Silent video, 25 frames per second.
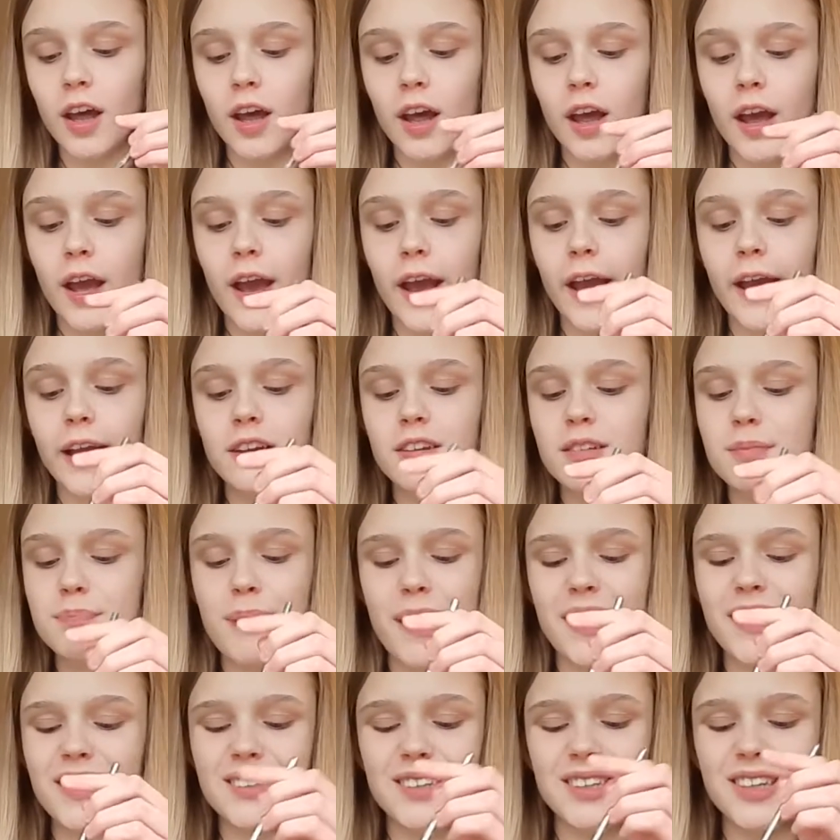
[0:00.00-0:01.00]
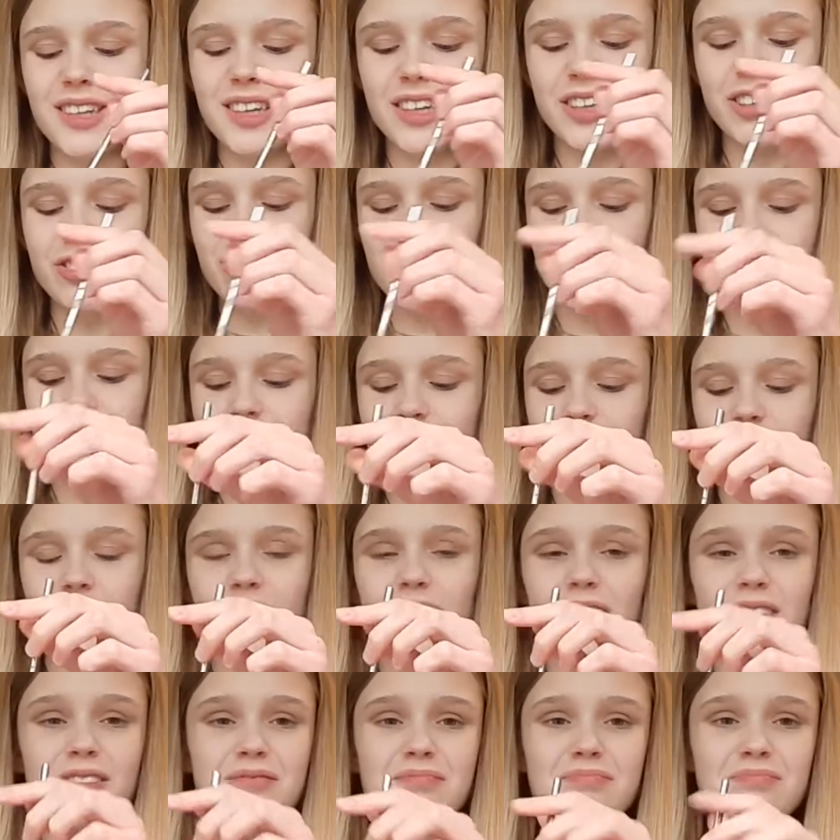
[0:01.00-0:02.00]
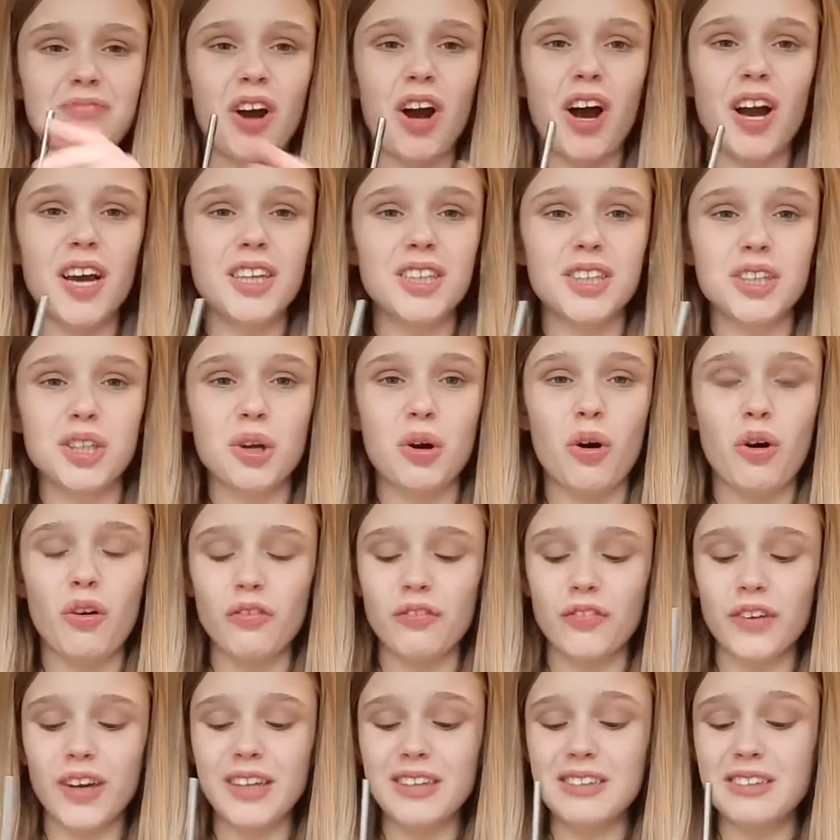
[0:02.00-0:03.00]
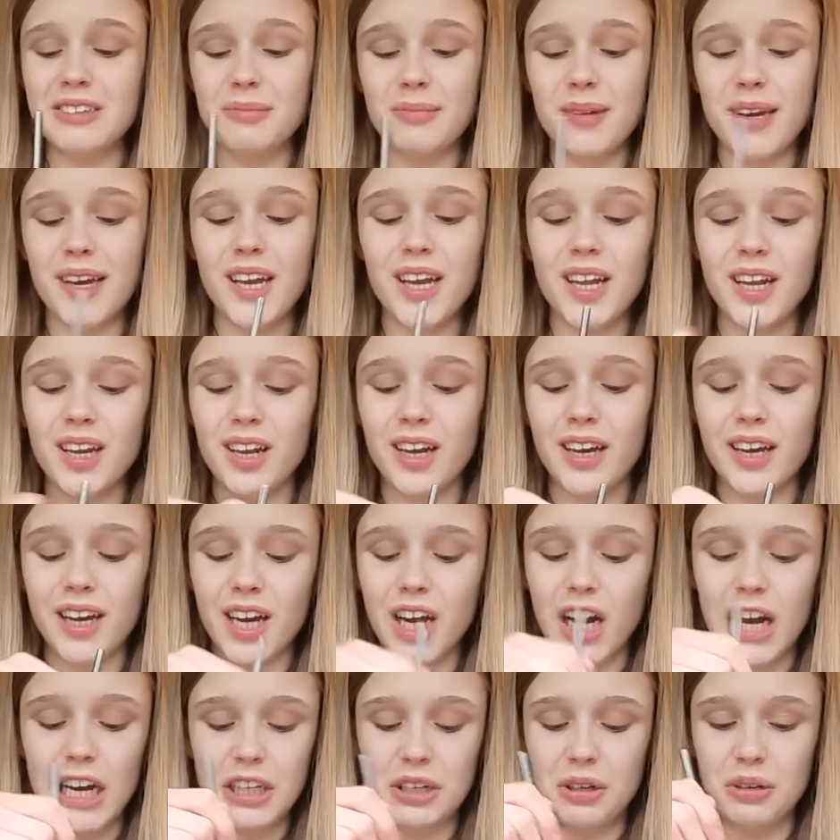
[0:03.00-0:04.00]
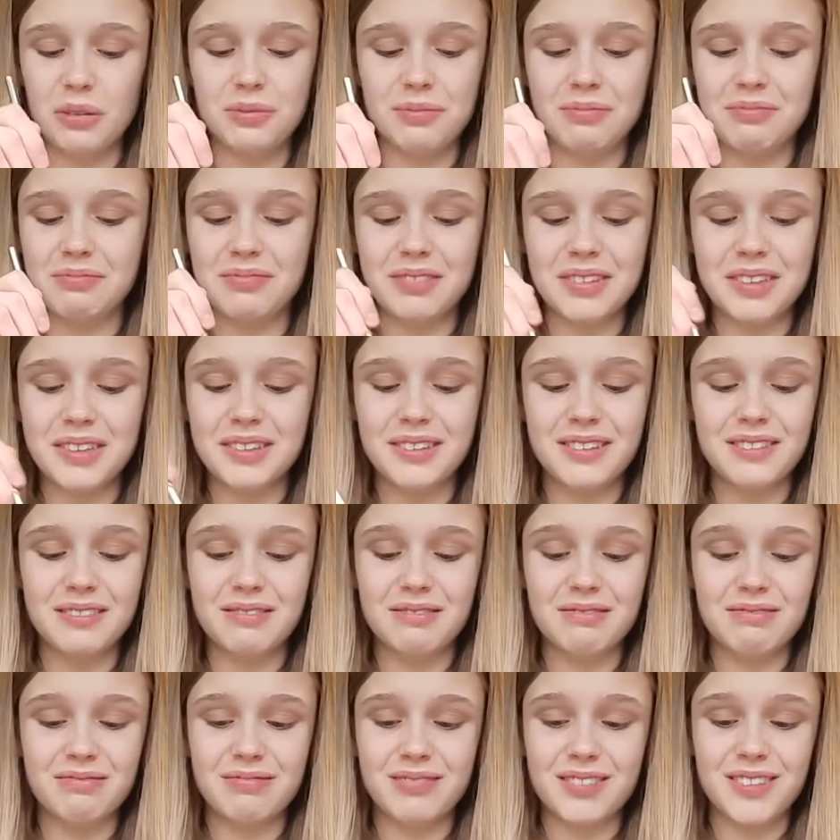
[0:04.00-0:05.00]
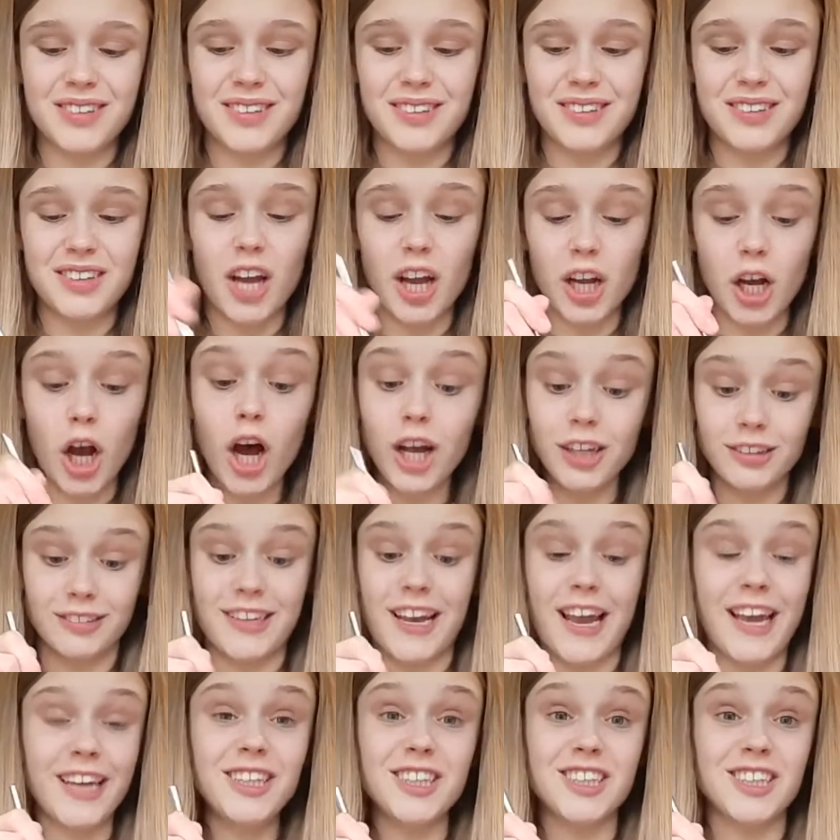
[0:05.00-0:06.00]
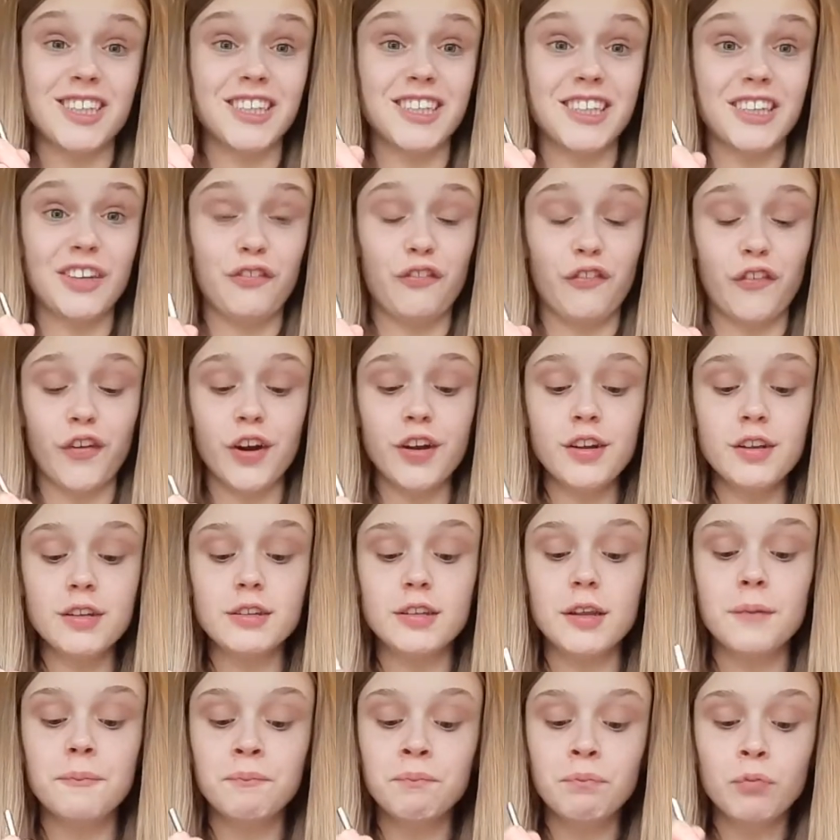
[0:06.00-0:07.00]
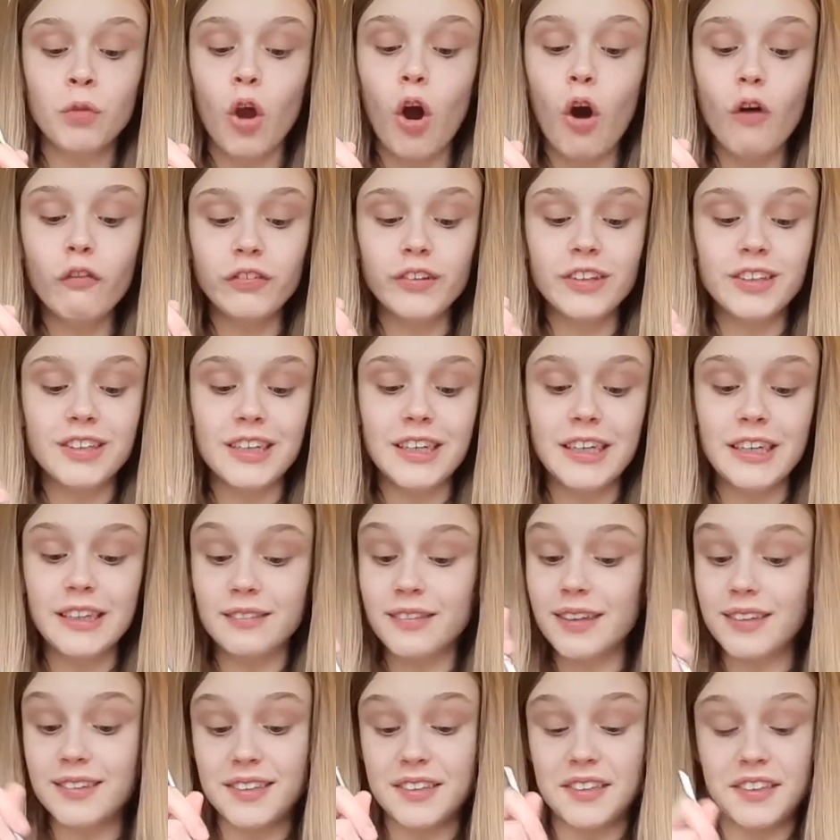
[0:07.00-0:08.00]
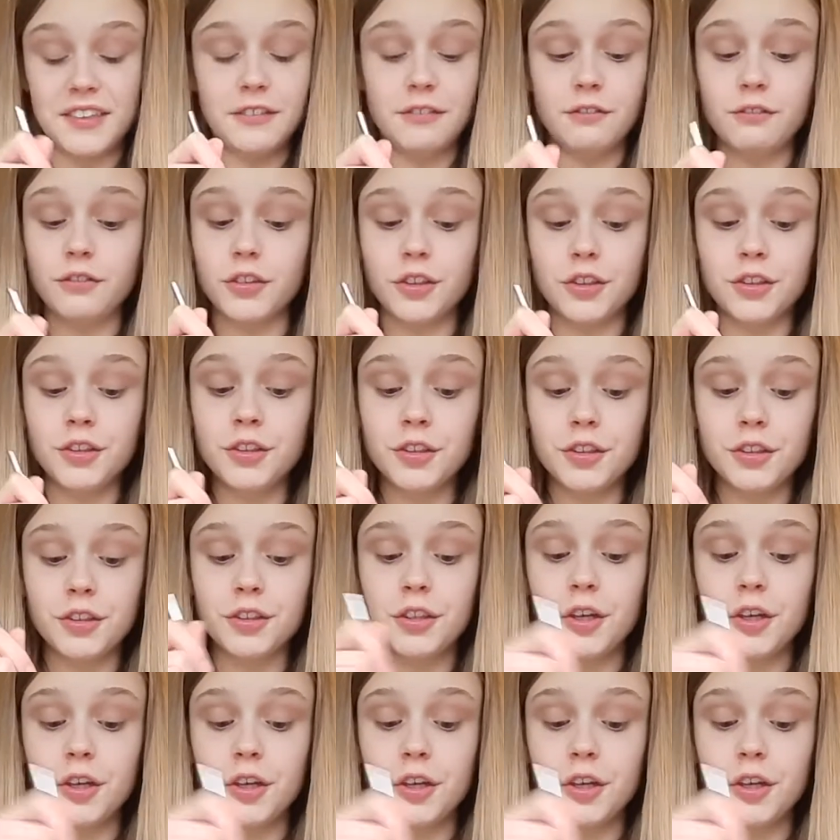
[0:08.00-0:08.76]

it's basically just like iced coffee to me. Like, I can't taste the difference. Obviously, there's a difference.